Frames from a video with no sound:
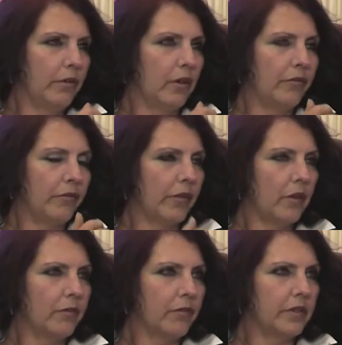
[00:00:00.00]
of, of,
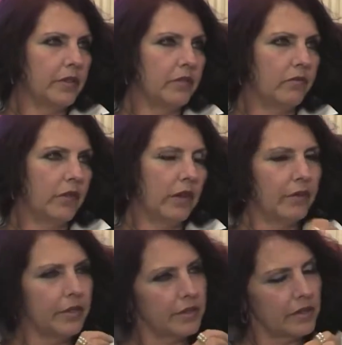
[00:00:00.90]
of the
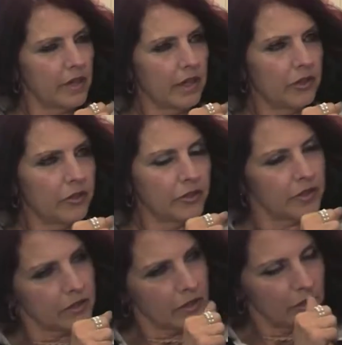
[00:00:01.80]
various
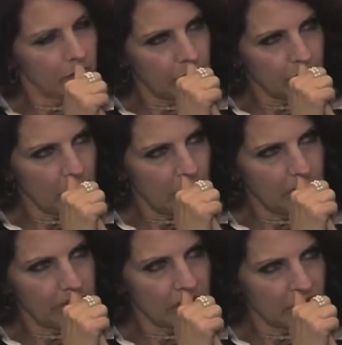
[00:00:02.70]
agencies that you think
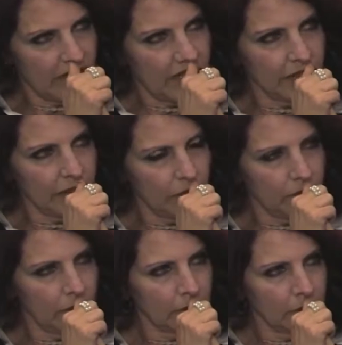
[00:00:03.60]
might be surveilling
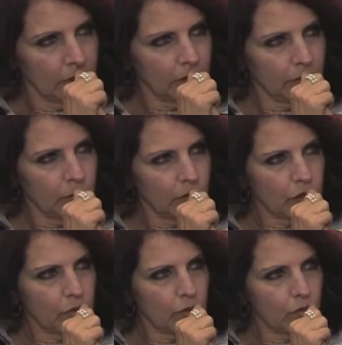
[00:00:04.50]
you?
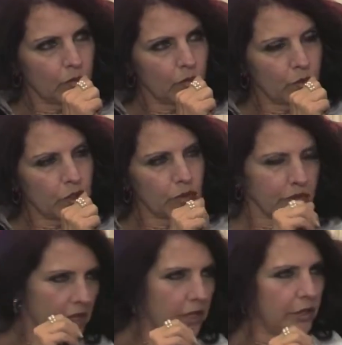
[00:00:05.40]
Would you uh, would you
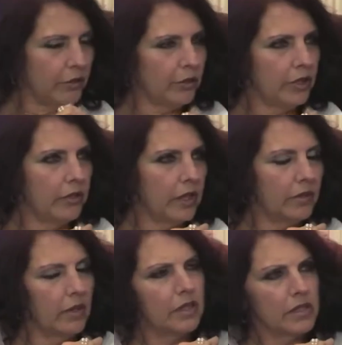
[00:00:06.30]
say you you'd
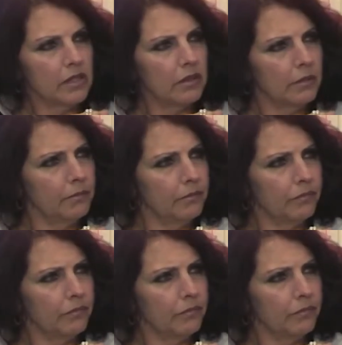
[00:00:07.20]
have an idea?